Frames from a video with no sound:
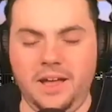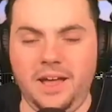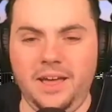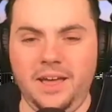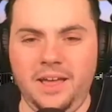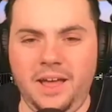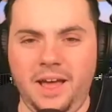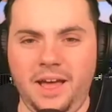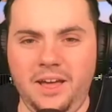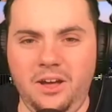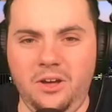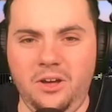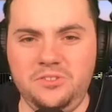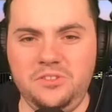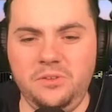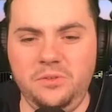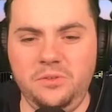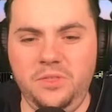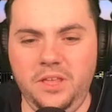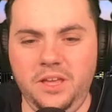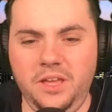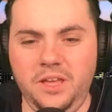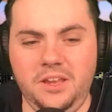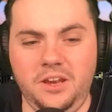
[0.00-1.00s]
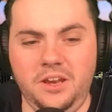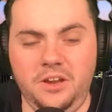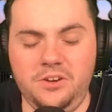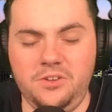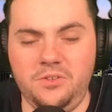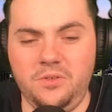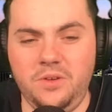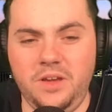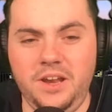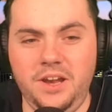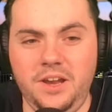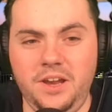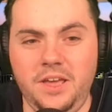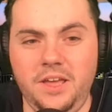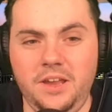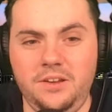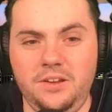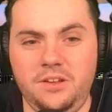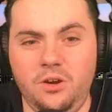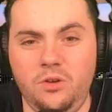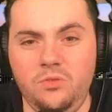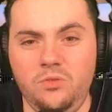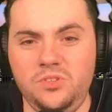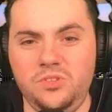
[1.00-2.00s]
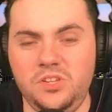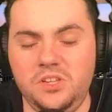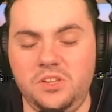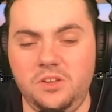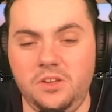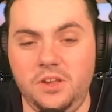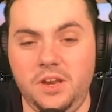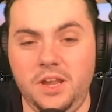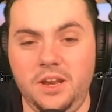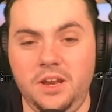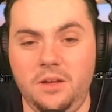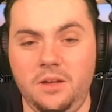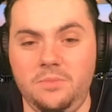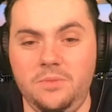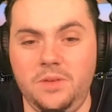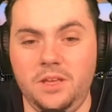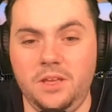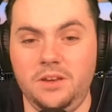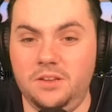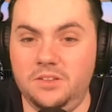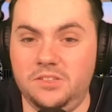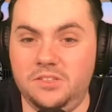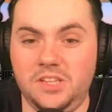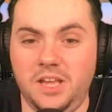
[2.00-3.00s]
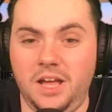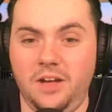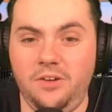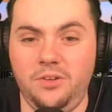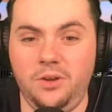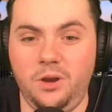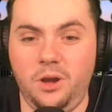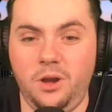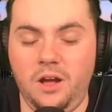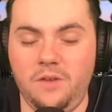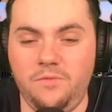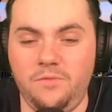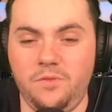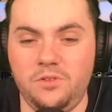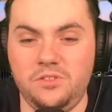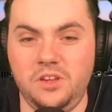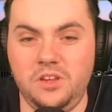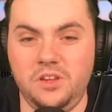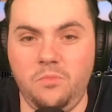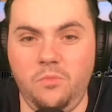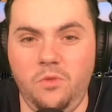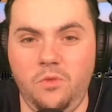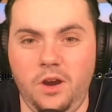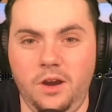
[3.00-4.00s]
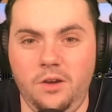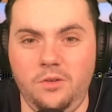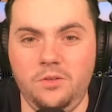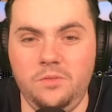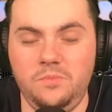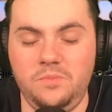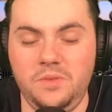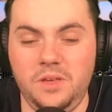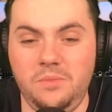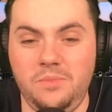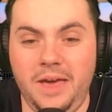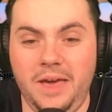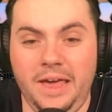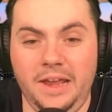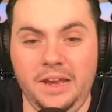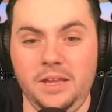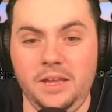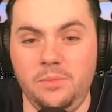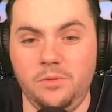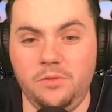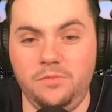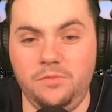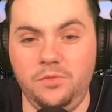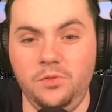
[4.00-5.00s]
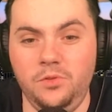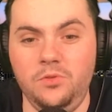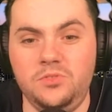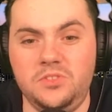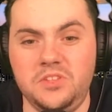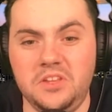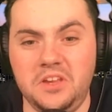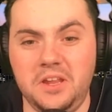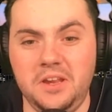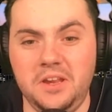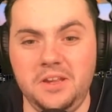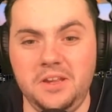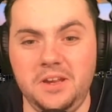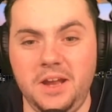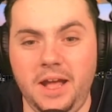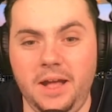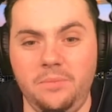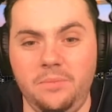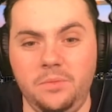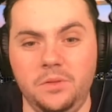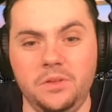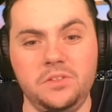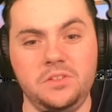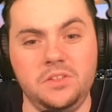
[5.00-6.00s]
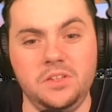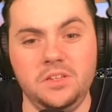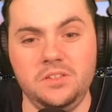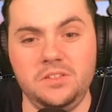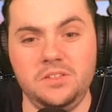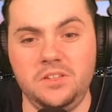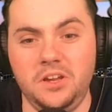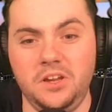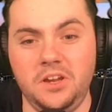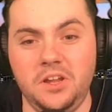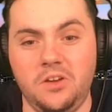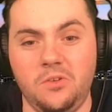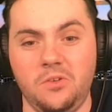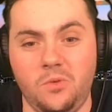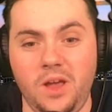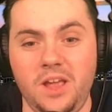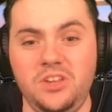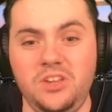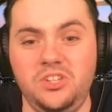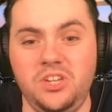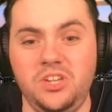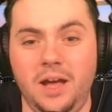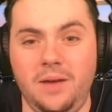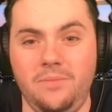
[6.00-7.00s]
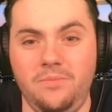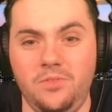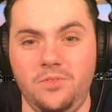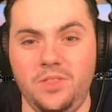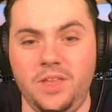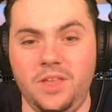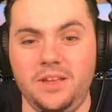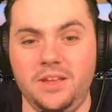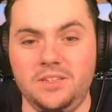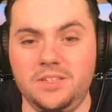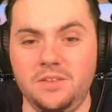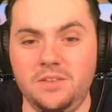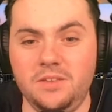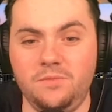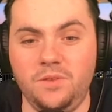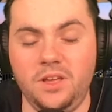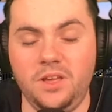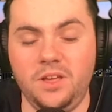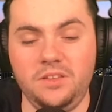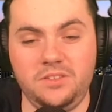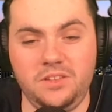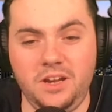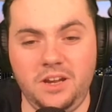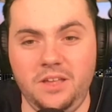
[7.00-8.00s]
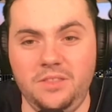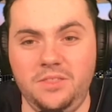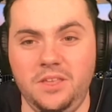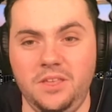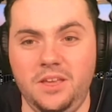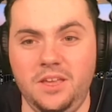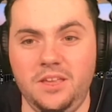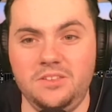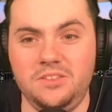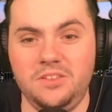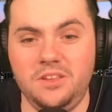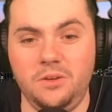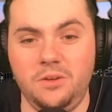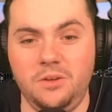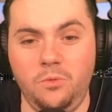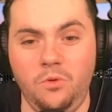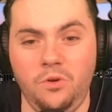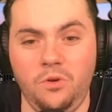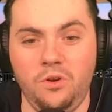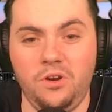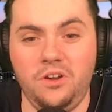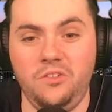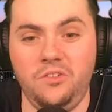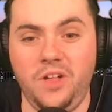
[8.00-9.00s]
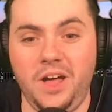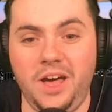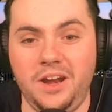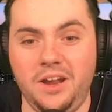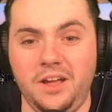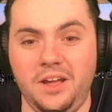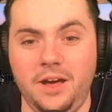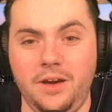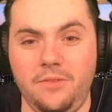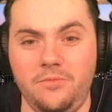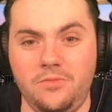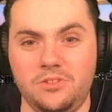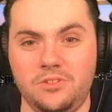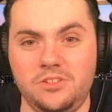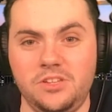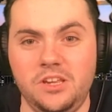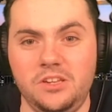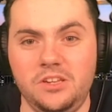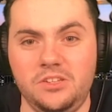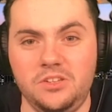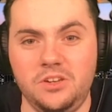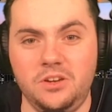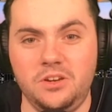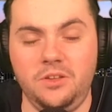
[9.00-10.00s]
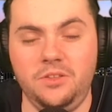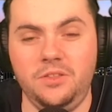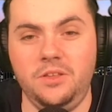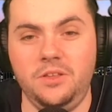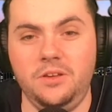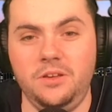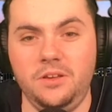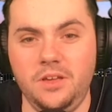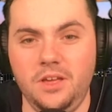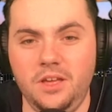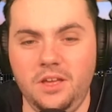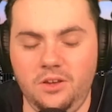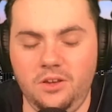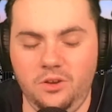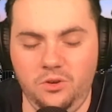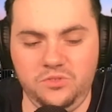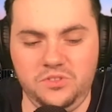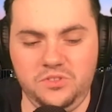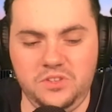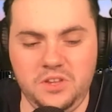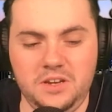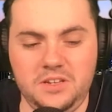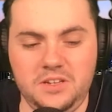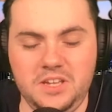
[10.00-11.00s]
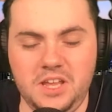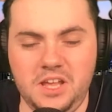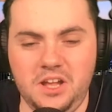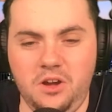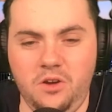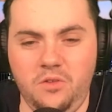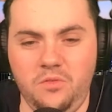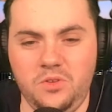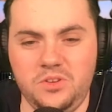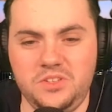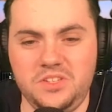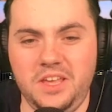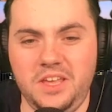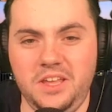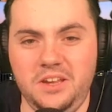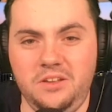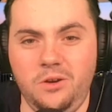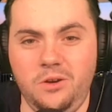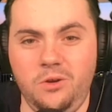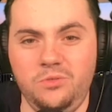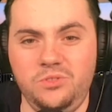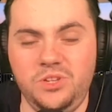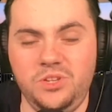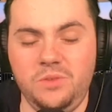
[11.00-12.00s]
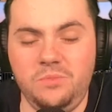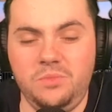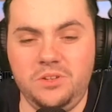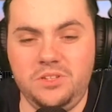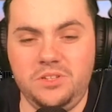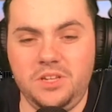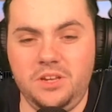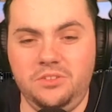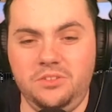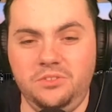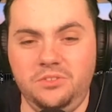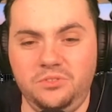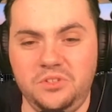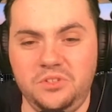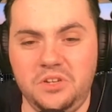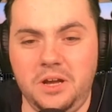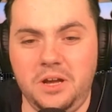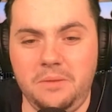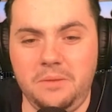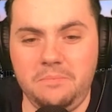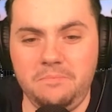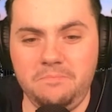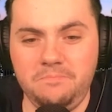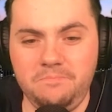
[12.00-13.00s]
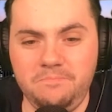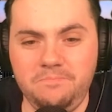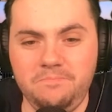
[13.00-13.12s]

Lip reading: I also think an underrated head coach that could end up getting a solid offer somewhere would be Matt Eberflus in Indianapolis. He's done a great job for that defense, and I think he's going to warrant a lot of conversation on the who's going to take over as a head coaching potential job.